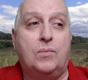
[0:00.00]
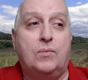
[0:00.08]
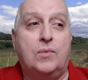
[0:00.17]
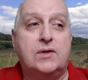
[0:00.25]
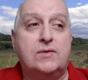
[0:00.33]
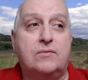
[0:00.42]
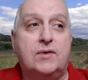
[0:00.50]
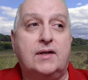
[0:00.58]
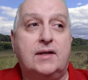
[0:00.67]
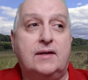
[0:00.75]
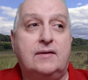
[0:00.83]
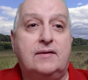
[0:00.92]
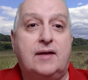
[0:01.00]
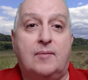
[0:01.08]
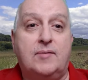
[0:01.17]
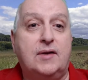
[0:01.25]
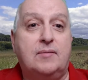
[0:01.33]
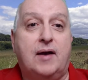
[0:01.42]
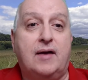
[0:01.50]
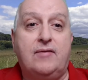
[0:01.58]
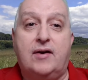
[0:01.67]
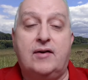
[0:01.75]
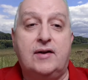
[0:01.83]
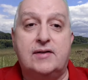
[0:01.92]
wasn't really tempted by
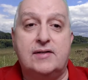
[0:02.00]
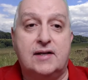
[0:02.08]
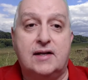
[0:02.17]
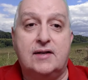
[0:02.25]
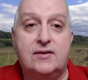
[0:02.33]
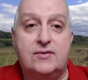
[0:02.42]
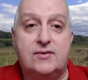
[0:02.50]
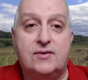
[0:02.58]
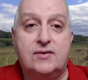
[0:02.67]
various things.